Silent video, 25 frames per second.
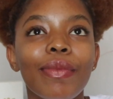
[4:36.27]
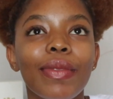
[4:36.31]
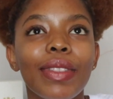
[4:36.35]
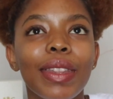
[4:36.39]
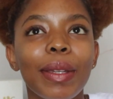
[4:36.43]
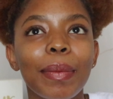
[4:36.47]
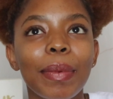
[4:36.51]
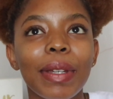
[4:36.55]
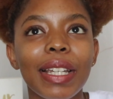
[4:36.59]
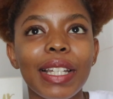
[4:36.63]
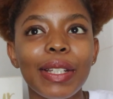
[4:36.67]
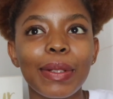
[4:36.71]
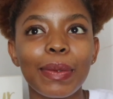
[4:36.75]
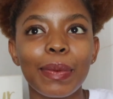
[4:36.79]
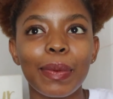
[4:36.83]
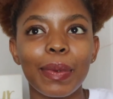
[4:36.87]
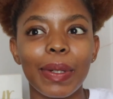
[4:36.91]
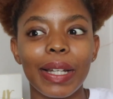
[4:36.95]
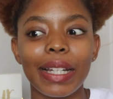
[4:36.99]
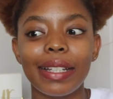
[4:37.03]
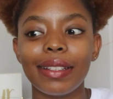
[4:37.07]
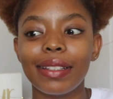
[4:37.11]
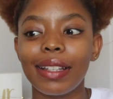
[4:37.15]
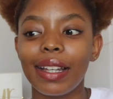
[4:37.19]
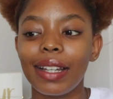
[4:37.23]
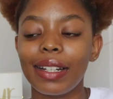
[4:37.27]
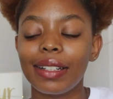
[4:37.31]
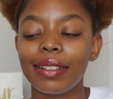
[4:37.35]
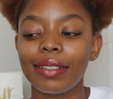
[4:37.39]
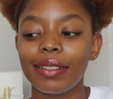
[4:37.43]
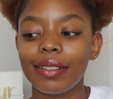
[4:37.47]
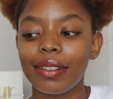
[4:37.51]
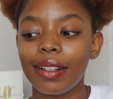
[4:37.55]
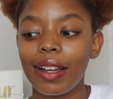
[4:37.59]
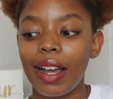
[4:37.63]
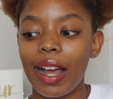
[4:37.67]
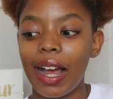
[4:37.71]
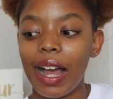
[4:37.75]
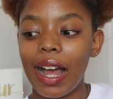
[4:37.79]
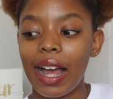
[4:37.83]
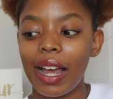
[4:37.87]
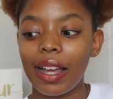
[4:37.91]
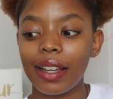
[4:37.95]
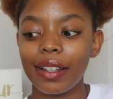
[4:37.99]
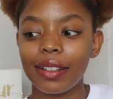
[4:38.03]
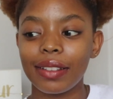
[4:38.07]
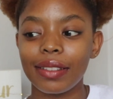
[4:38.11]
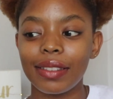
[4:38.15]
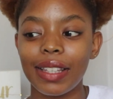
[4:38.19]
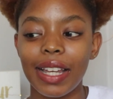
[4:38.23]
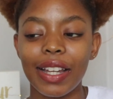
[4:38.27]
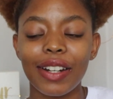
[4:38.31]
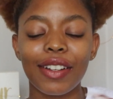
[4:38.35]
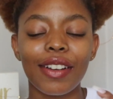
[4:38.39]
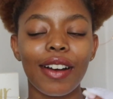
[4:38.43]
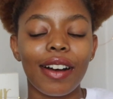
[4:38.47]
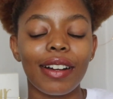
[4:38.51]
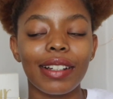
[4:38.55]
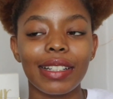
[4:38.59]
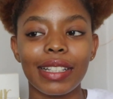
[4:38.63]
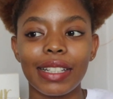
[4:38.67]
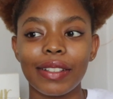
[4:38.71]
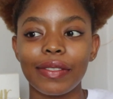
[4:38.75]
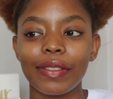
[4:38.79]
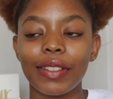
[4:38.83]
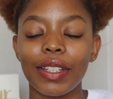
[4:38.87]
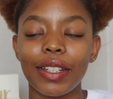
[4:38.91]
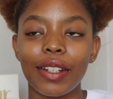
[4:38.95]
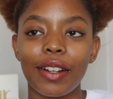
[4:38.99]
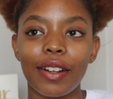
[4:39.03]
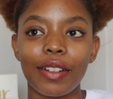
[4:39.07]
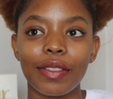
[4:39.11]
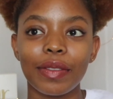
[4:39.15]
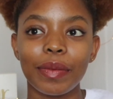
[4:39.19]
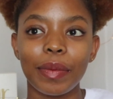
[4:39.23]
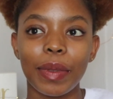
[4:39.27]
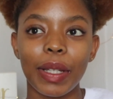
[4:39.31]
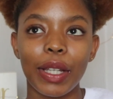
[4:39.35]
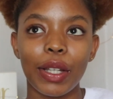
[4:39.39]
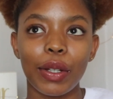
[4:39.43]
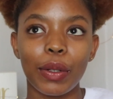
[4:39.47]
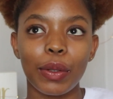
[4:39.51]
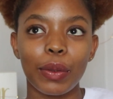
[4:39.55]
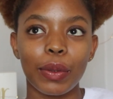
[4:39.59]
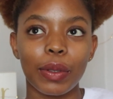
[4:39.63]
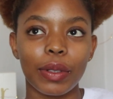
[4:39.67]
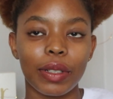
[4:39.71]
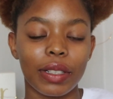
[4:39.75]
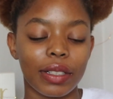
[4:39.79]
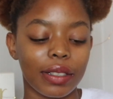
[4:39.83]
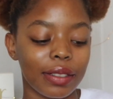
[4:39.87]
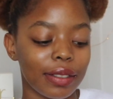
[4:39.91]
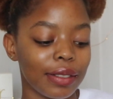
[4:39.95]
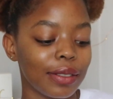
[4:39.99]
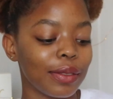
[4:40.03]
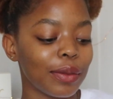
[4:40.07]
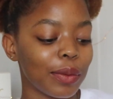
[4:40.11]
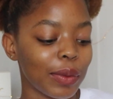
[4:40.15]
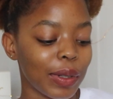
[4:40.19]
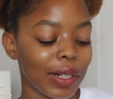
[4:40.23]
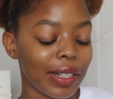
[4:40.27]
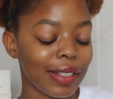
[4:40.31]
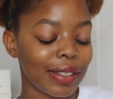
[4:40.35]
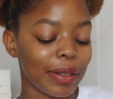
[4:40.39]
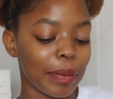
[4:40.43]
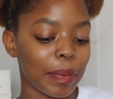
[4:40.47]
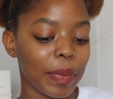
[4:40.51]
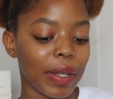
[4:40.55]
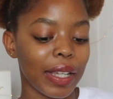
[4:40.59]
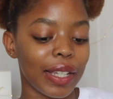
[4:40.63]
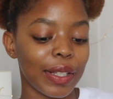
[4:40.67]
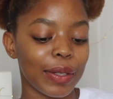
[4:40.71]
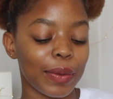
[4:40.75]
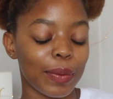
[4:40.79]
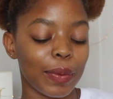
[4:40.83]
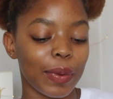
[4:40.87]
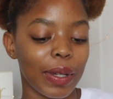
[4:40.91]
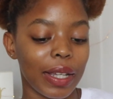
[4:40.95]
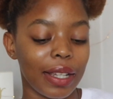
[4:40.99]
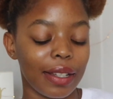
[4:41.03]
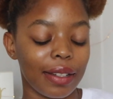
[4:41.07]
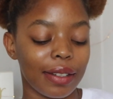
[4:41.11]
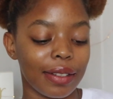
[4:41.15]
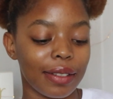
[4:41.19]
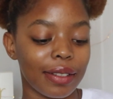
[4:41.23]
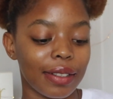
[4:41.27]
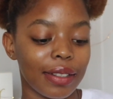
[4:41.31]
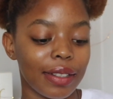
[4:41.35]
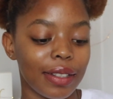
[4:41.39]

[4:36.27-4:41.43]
biggest weight that got lifted off me, or what is the biggest weight